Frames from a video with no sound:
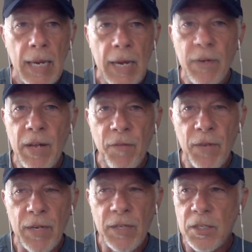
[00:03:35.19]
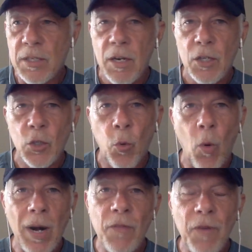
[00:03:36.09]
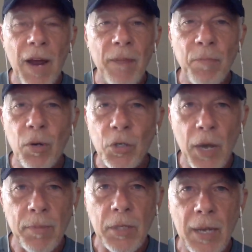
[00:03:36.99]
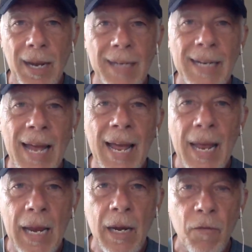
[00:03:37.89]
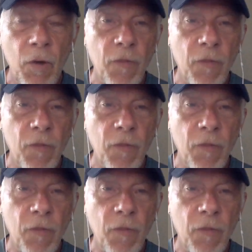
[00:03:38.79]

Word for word: even if it's 25 push-ups a day